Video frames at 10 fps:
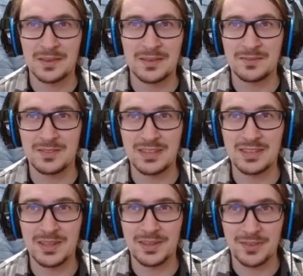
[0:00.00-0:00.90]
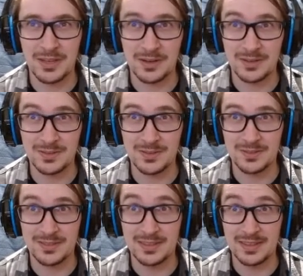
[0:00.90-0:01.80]
seen a lot of
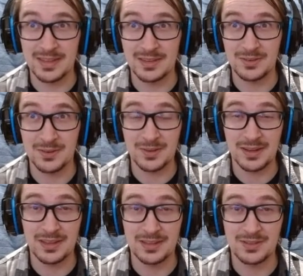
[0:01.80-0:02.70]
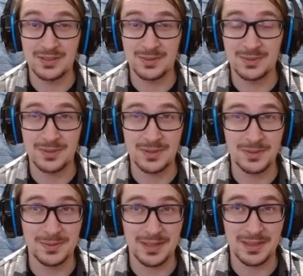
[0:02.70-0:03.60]
characters in that intro that I don't
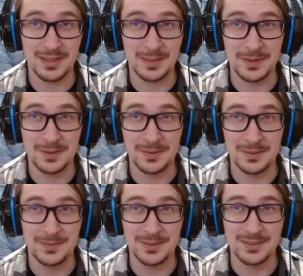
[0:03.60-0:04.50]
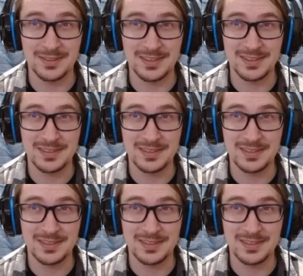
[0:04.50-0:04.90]
know anything about, obviously.